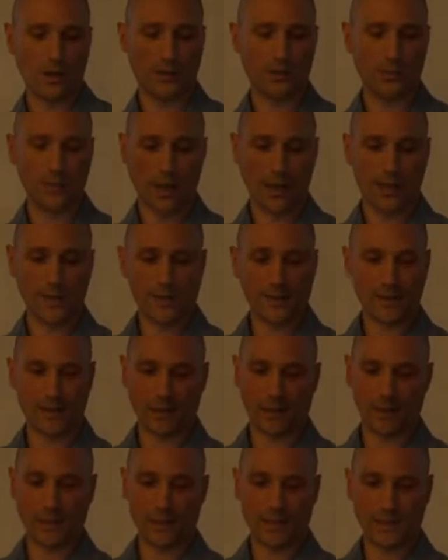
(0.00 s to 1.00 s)
to Alice
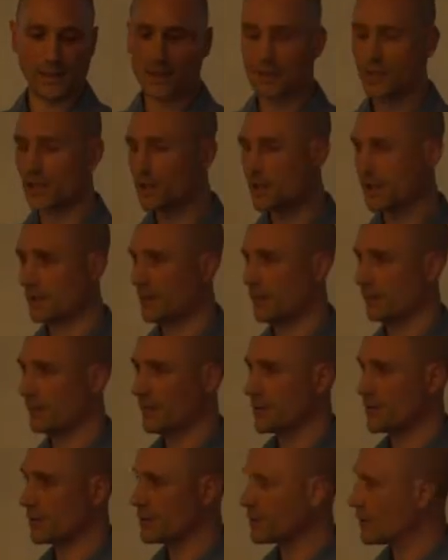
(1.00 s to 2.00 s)
on messages of its